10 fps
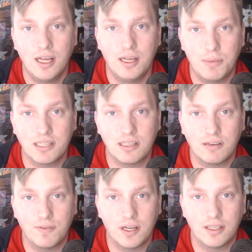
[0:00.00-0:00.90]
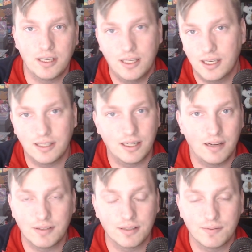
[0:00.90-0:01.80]
mixing fun and
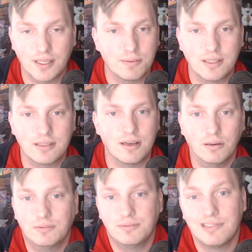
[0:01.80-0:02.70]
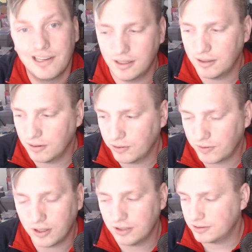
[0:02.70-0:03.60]
having investments. So
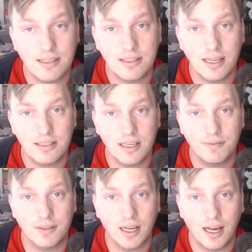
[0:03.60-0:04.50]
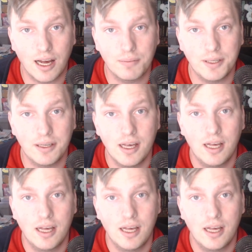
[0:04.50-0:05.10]
overall, stay safe in the hobby.